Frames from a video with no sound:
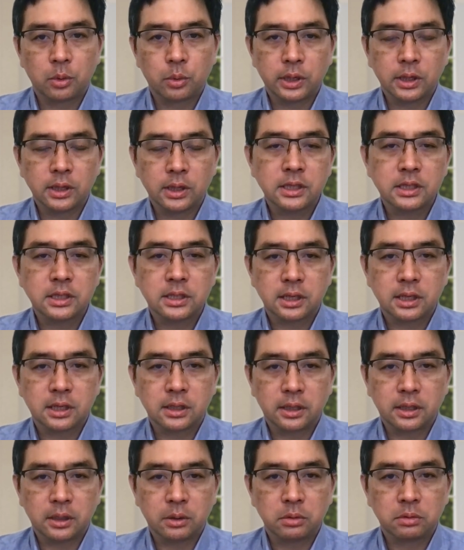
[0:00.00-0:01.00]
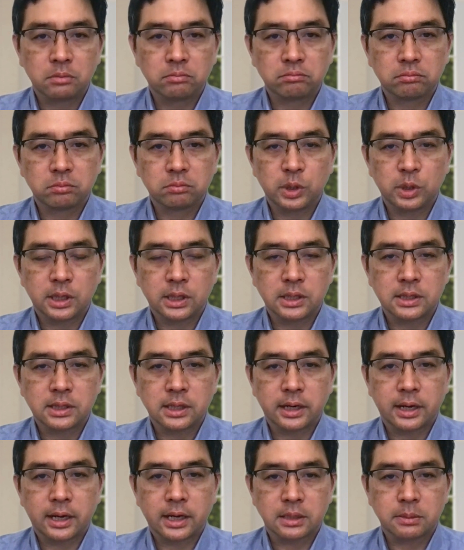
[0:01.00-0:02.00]
realistically we can
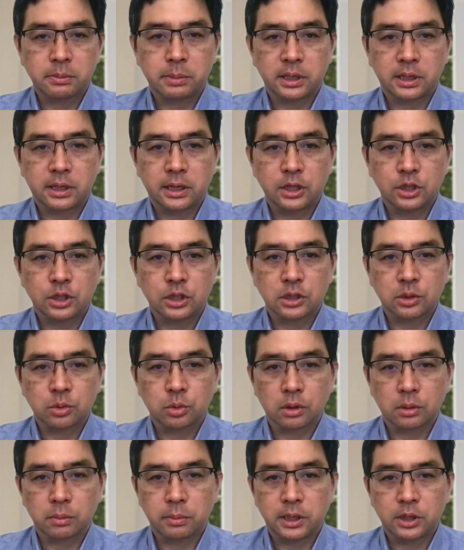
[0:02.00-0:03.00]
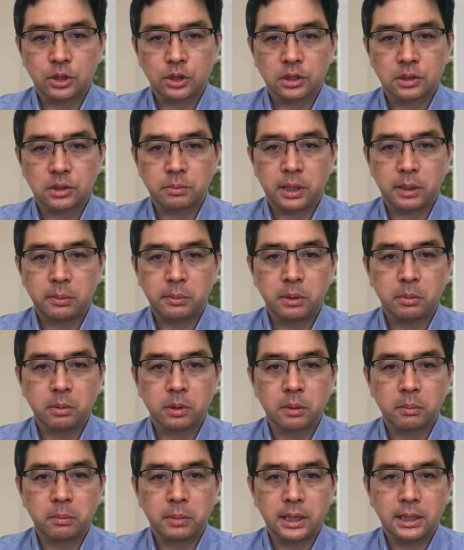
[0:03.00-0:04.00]
set expectations where patients may be able
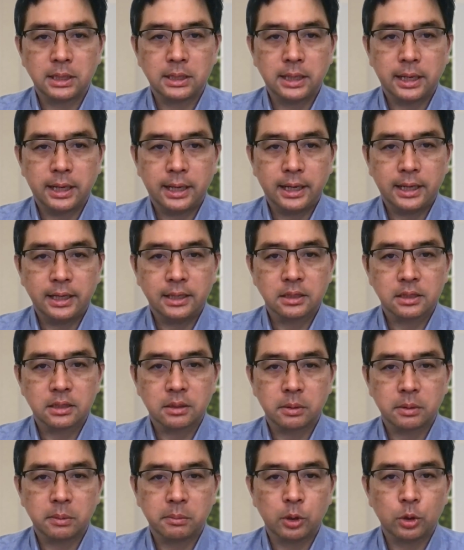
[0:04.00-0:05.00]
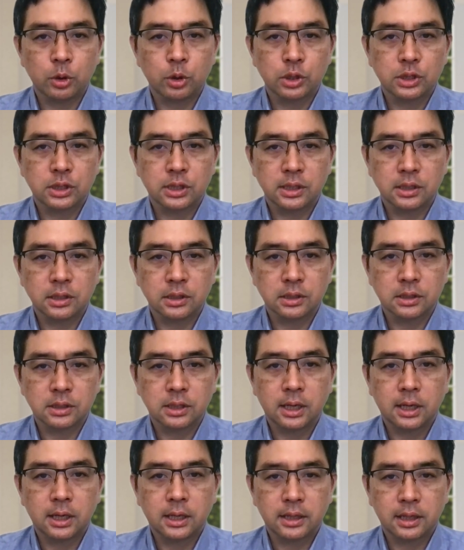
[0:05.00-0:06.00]
to maintain some of the motor skills
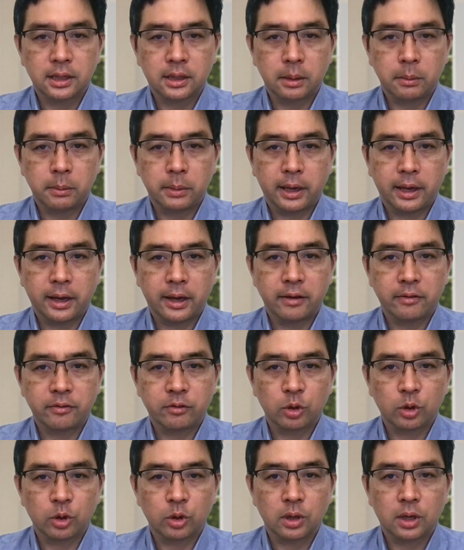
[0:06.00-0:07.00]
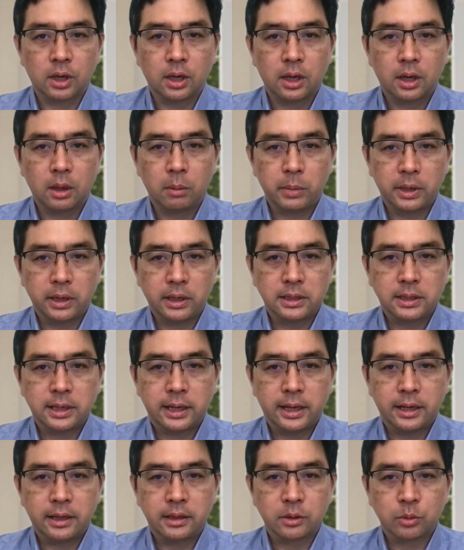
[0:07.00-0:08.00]
that they may have or
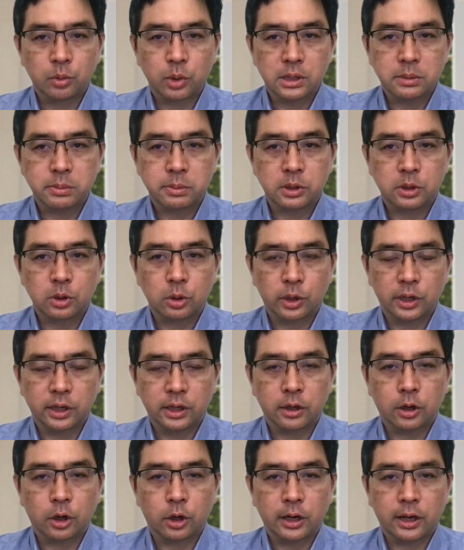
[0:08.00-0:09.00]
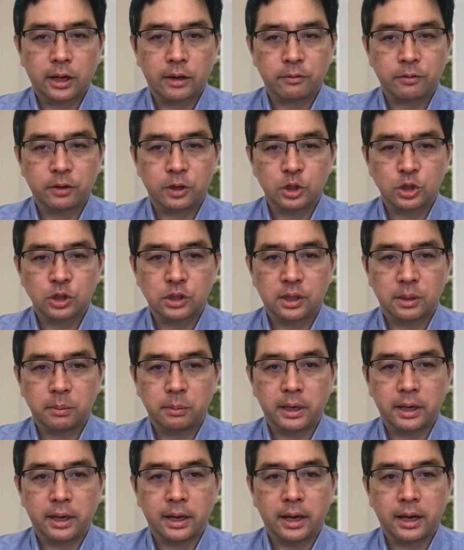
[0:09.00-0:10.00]
maintain the respiratory and cardiac function they
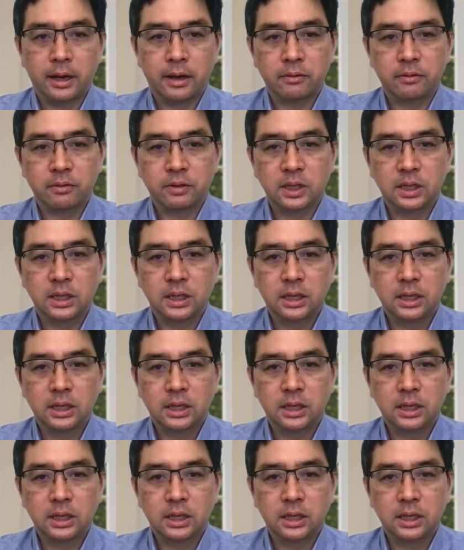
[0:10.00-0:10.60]
may have.